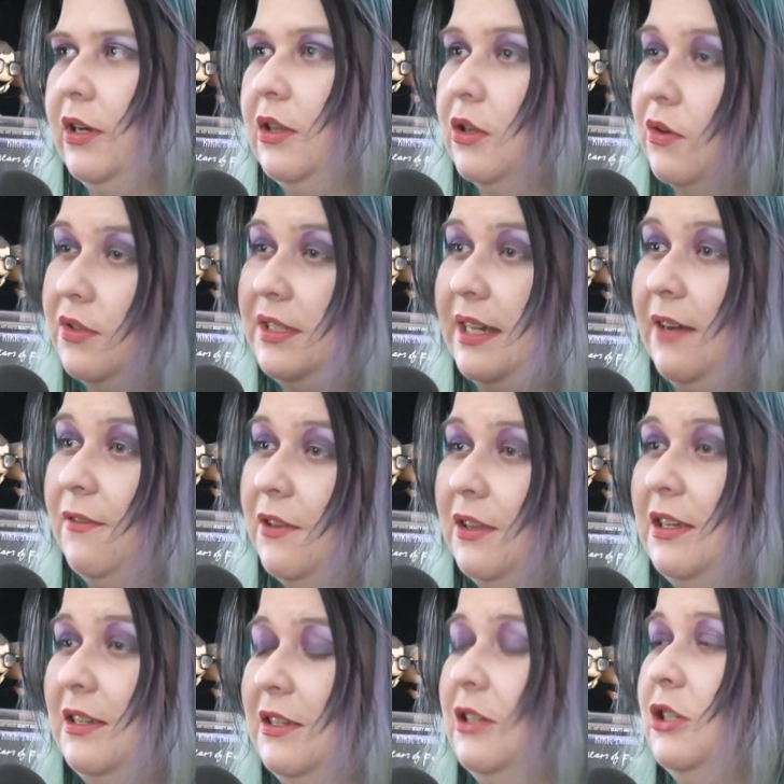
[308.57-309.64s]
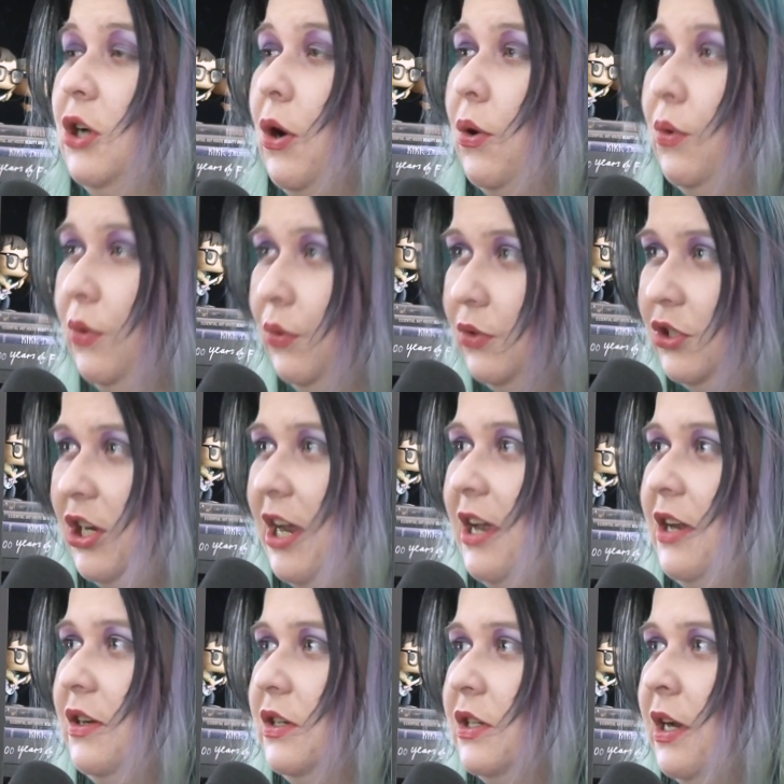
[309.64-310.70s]
There definitely is a tonal
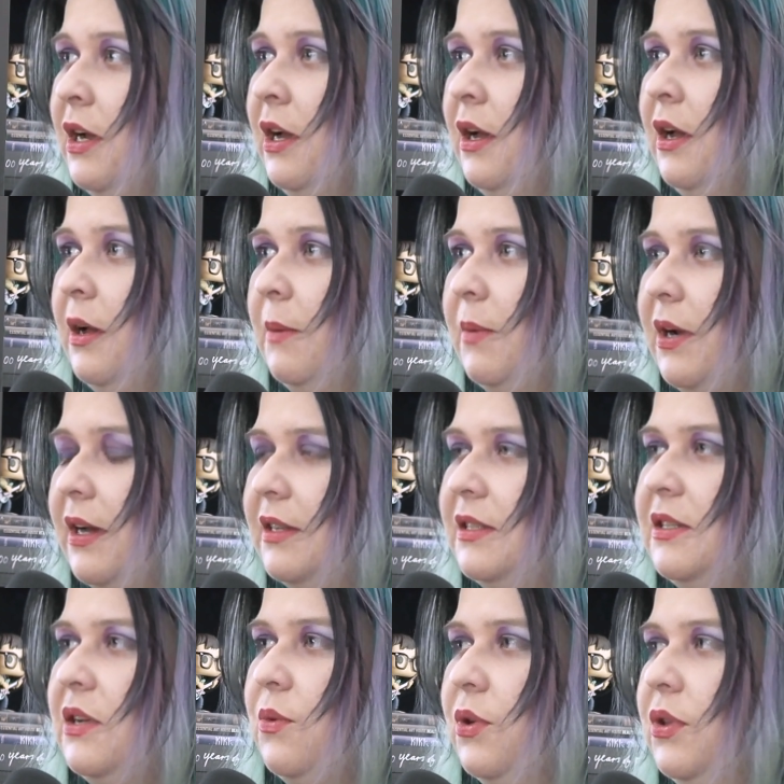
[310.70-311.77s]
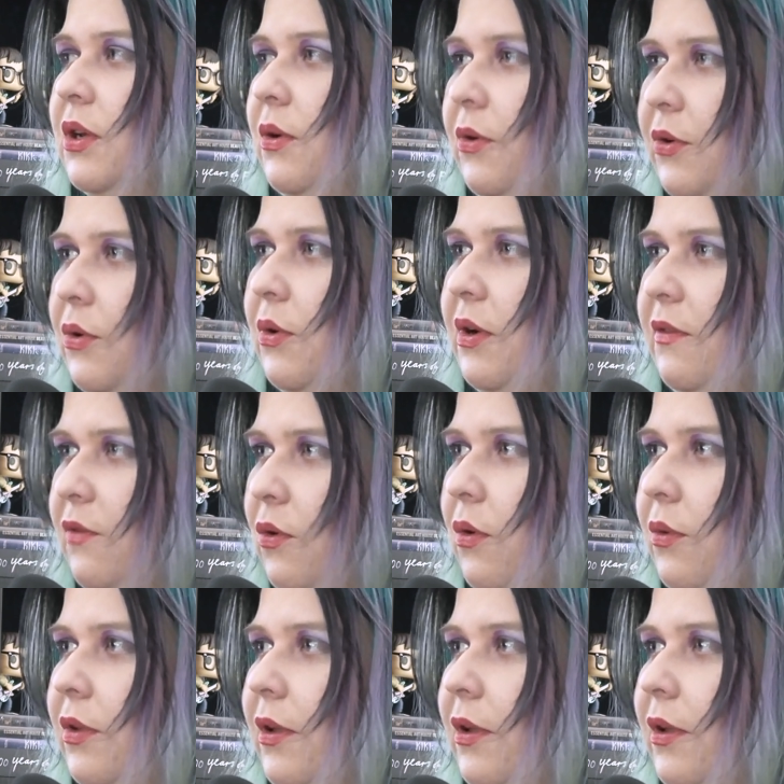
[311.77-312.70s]
change, but I see what they were going for with